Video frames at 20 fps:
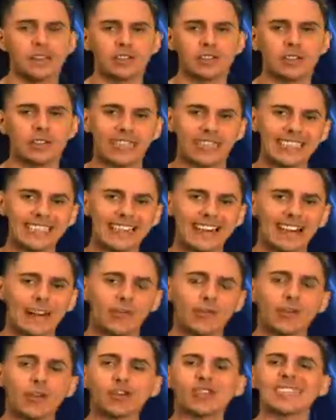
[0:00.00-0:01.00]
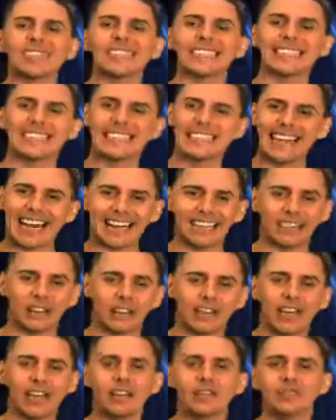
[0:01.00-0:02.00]
so that it's set up for your success. So
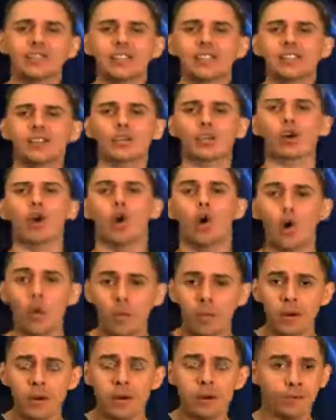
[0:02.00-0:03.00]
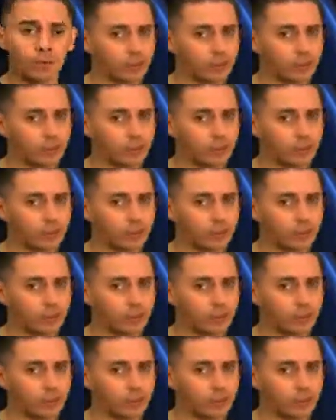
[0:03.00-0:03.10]
the energies in your home,